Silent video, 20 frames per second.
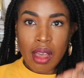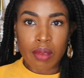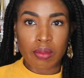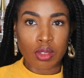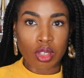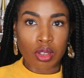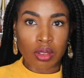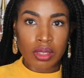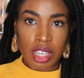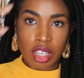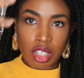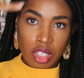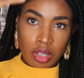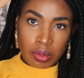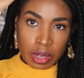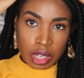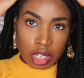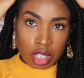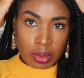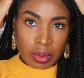So essentially
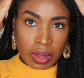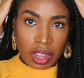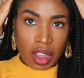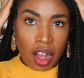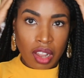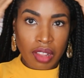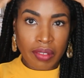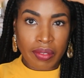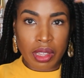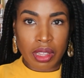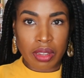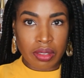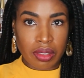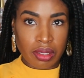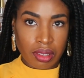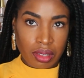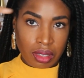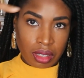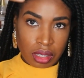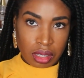redoing all of it
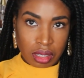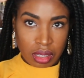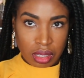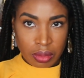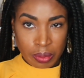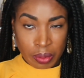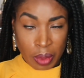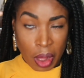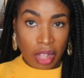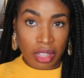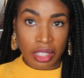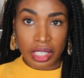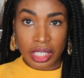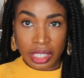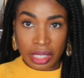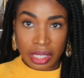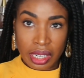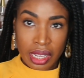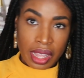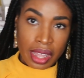
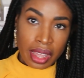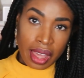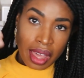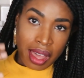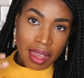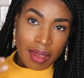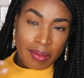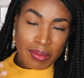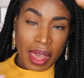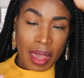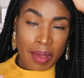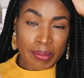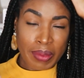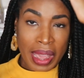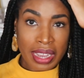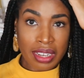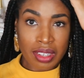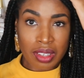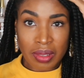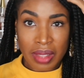smaller. I
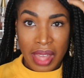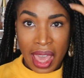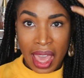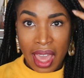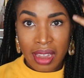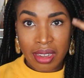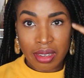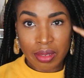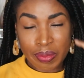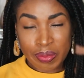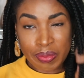might do that.